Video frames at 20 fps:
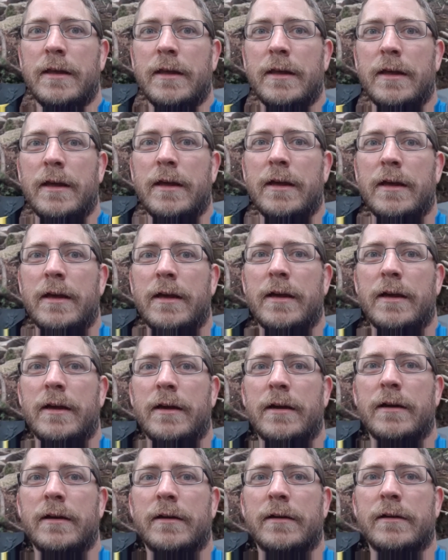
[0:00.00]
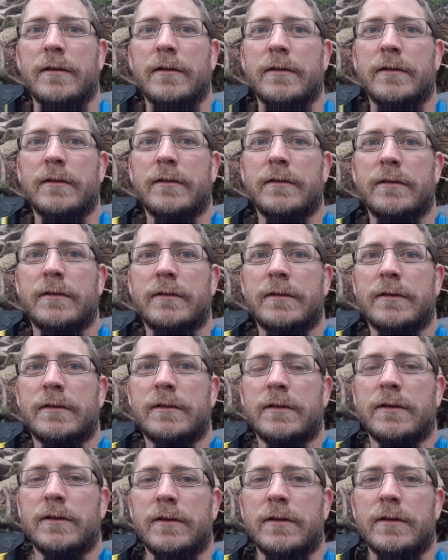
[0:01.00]
Yeah.
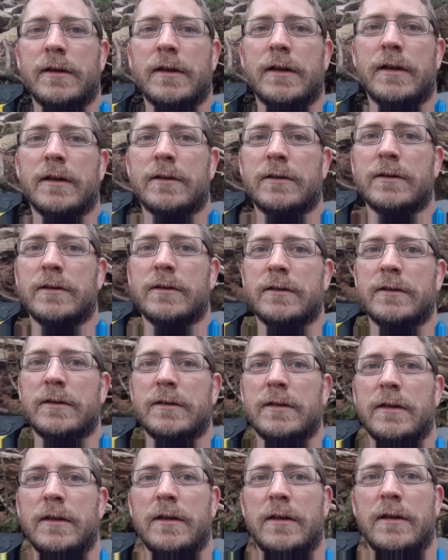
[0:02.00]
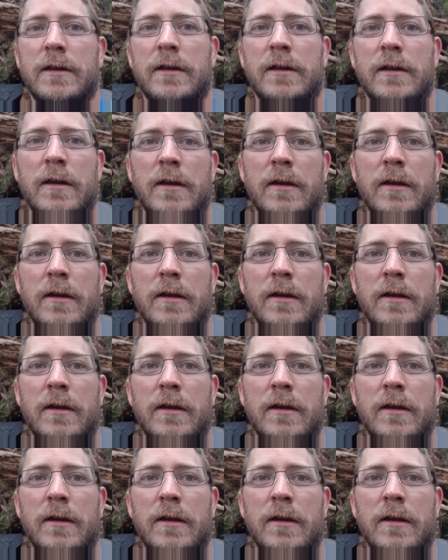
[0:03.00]
So you can actually see